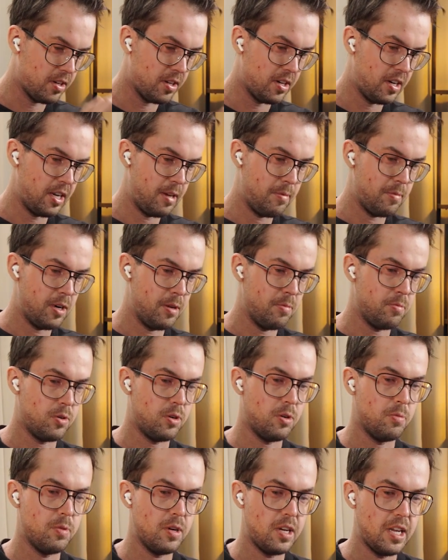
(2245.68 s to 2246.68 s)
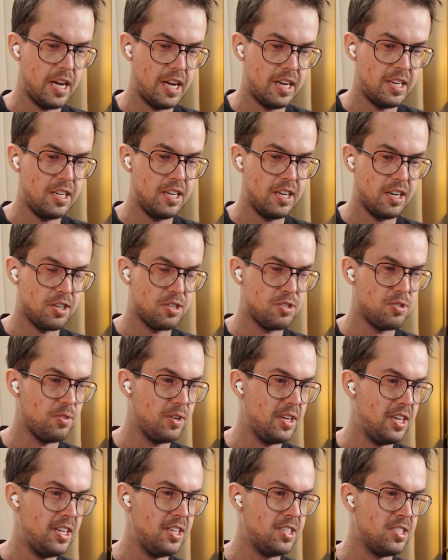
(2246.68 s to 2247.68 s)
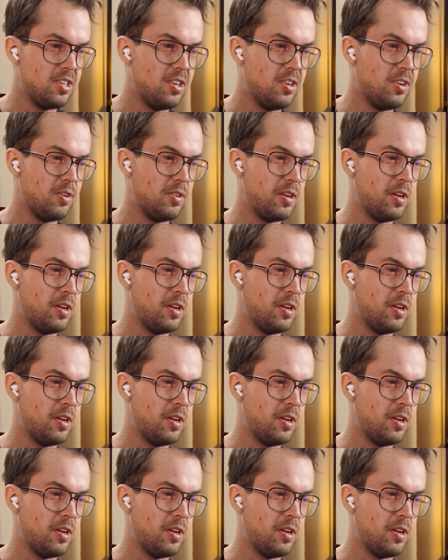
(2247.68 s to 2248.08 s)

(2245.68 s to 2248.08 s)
the name anymore, but at the actual ETH low,